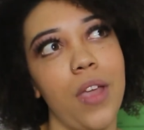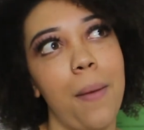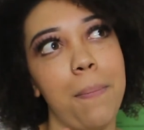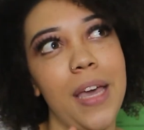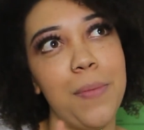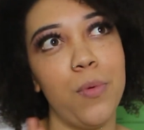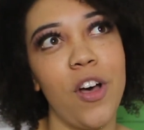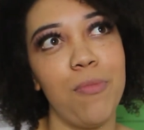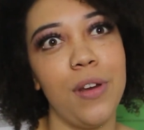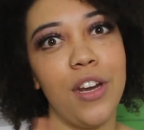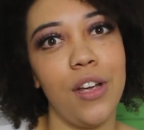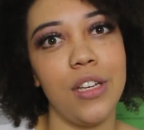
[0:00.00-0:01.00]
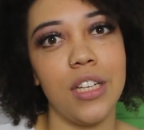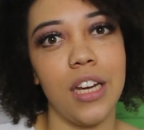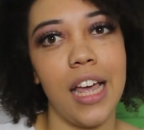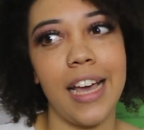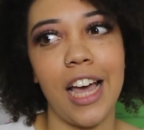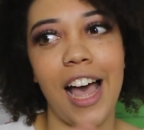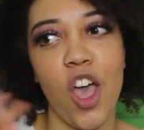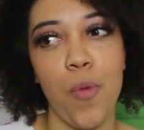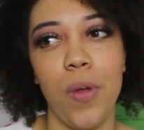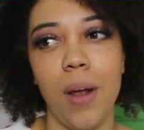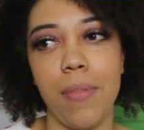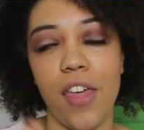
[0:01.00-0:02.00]
people have been known to like
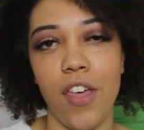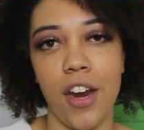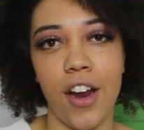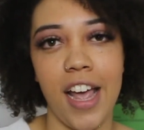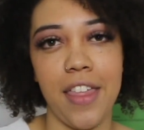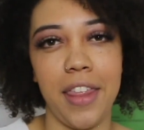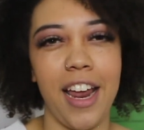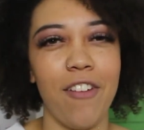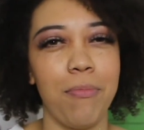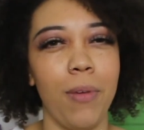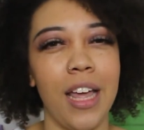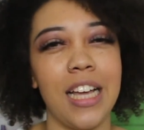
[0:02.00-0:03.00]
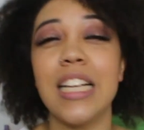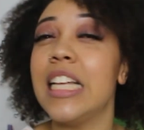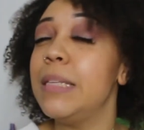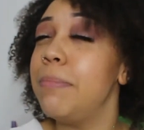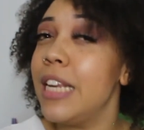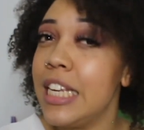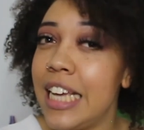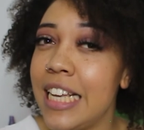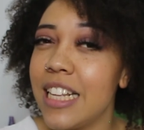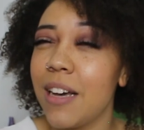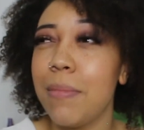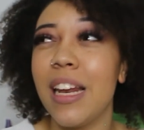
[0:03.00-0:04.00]
open up their third eye and then have like
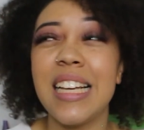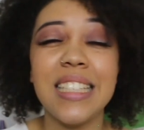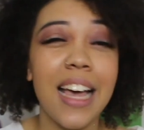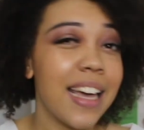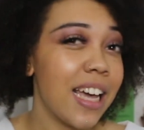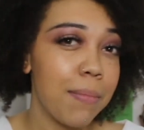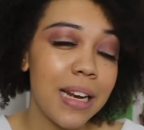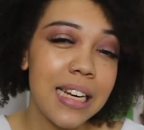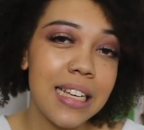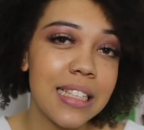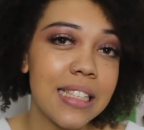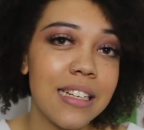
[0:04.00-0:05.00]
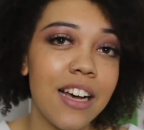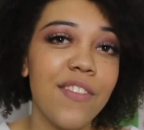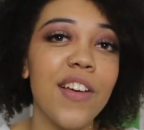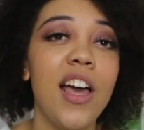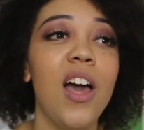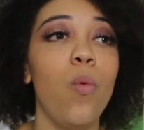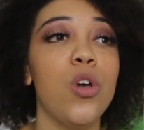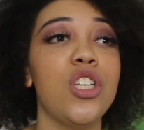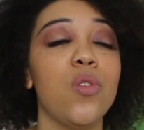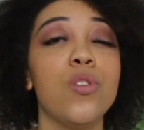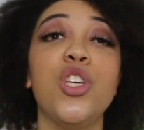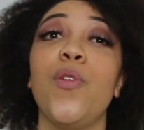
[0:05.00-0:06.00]
abilities, like a bit like psychic abilities and stuff, which
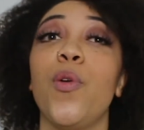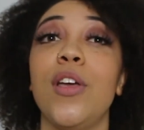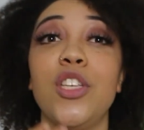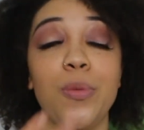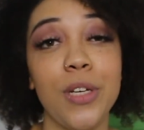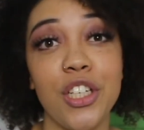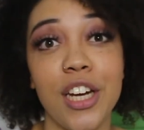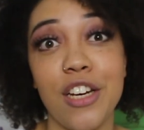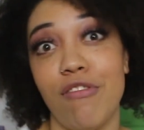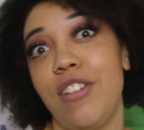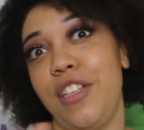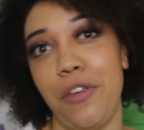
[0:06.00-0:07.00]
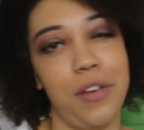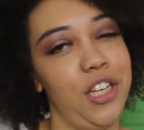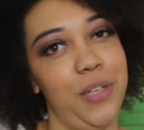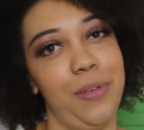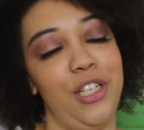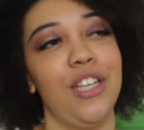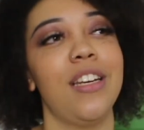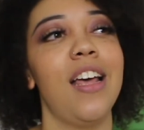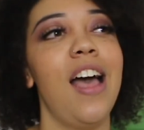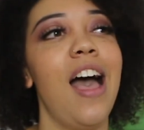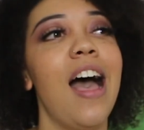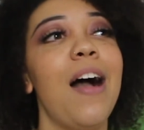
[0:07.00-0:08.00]
is all to do with your intuition and trusting your intuition.
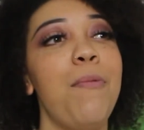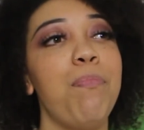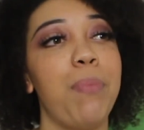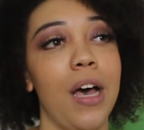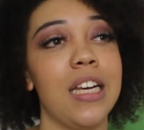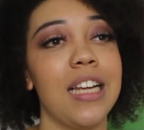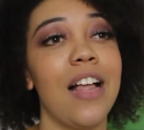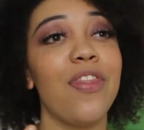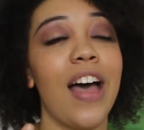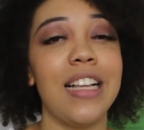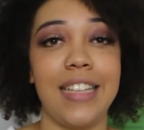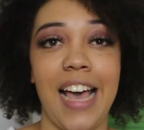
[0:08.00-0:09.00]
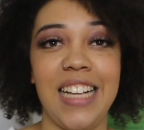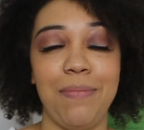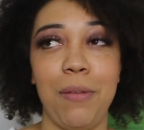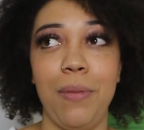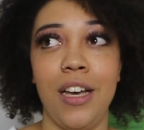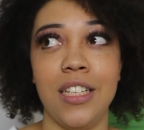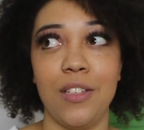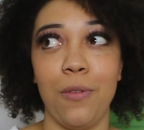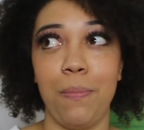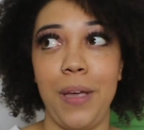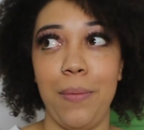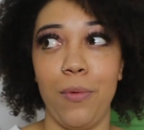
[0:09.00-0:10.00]
But that scares me because
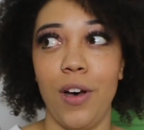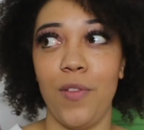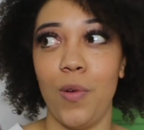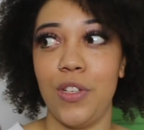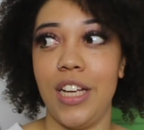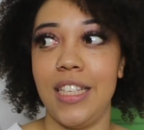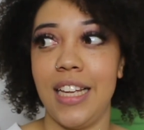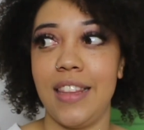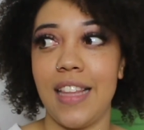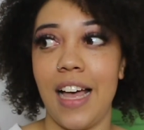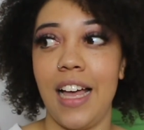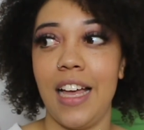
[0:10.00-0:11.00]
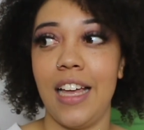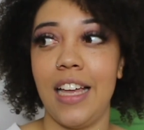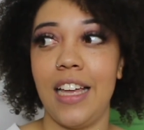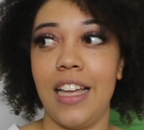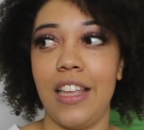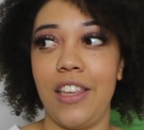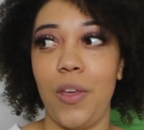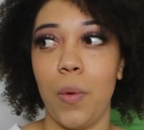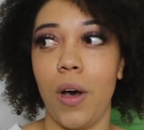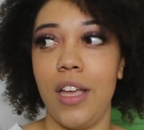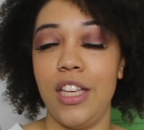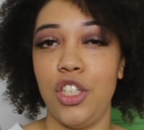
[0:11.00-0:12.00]
people have also said that you
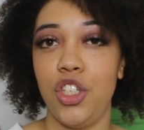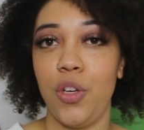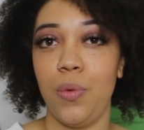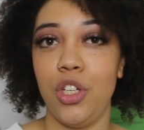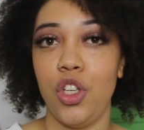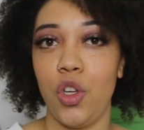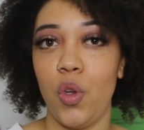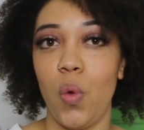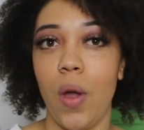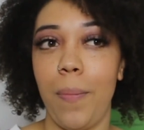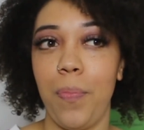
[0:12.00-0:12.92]
are in tune to